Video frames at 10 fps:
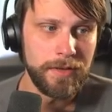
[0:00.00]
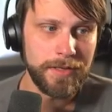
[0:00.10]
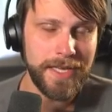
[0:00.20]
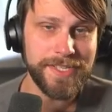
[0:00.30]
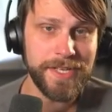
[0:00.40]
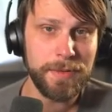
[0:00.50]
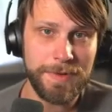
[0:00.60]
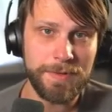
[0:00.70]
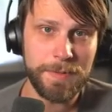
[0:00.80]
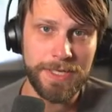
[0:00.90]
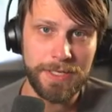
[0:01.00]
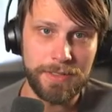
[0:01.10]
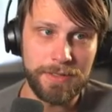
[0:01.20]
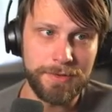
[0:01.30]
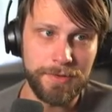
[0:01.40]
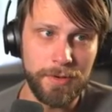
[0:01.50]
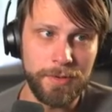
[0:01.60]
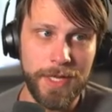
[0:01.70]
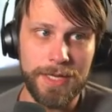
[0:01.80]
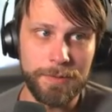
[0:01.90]
Guys, I hope everybody is
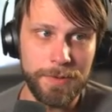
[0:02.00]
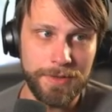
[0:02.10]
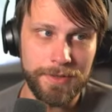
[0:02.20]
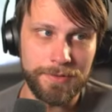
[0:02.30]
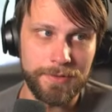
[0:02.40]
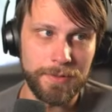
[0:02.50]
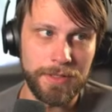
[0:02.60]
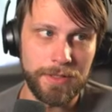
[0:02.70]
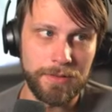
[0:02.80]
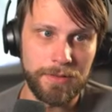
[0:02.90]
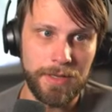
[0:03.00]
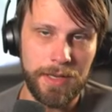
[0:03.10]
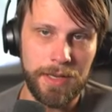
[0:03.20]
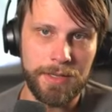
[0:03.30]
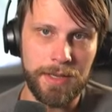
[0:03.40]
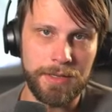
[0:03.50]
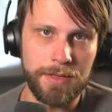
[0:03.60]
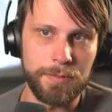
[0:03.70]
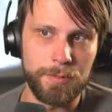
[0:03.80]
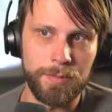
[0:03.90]
okay with us doing... I
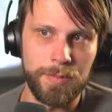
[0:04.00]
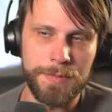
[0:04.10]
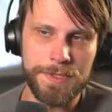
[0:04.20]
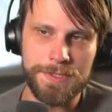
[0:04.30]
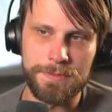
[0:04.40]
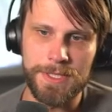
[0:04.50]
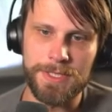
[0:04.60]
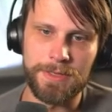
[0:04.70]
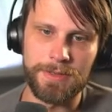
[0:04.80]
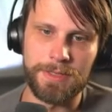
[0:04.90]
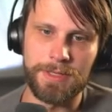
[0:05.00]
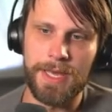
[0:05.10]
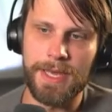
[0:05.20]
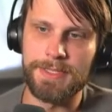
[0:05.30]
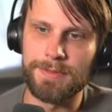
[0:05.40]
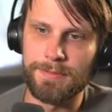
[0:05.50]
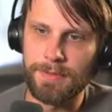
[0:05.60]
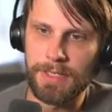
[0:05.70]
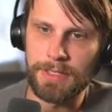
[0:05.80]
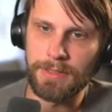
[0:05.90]
know one person mentioned on the last
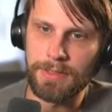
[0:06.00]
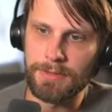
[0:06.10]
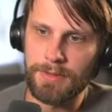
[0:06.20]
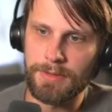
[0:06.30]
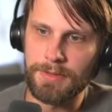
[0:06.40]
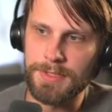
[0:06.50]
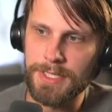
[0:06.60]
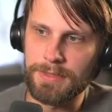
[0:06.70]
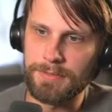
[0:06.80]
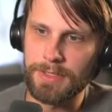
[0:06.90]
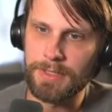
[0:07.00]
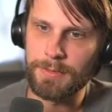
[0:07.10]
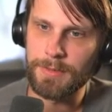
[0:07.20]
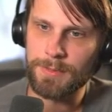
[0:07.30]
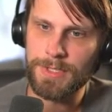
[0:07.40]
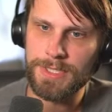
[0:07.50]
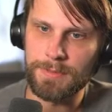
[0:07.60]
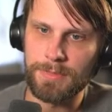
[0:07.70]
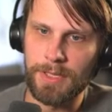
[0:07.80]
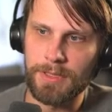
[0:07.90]
Thursday video, which was
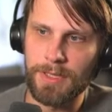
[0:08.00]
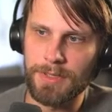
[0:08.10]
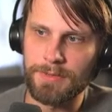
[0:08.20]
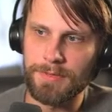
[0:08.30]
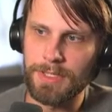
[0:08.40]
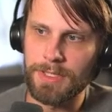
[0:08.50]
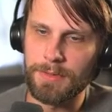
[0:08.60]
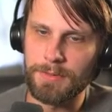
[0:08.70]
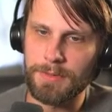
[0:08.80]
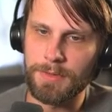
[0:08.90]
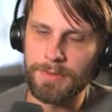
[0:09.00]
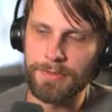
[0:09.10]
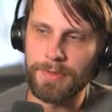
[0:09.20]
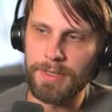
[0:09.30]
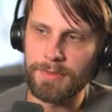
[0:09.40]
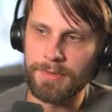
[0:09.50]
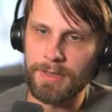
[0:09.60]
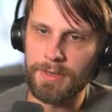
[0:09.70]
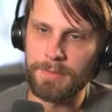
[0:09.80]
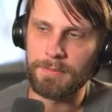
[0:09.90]
a longer video, of course, that,
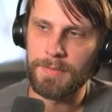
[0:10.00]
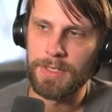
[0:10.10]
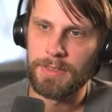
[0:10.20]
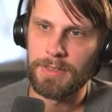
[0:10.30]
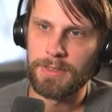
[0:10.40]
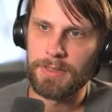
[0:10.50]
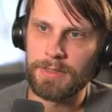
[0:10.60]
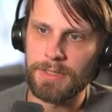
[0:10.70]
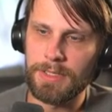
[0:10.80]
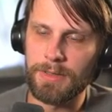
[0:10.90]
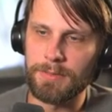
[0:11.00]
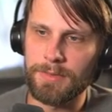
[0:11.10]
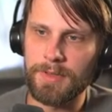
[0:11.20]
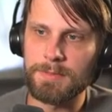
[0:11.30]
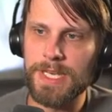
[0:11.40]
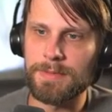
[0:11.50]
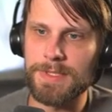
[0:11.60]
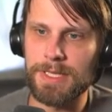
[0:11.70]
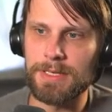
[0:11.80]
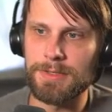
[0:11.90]
you know, sometimes
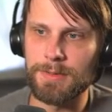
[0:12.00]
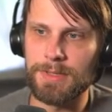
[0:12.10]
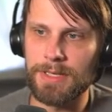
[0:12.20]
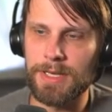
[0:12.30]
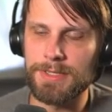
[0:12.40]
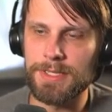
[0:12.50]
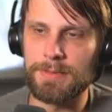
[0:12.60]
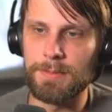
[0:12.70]
they enjoy the content.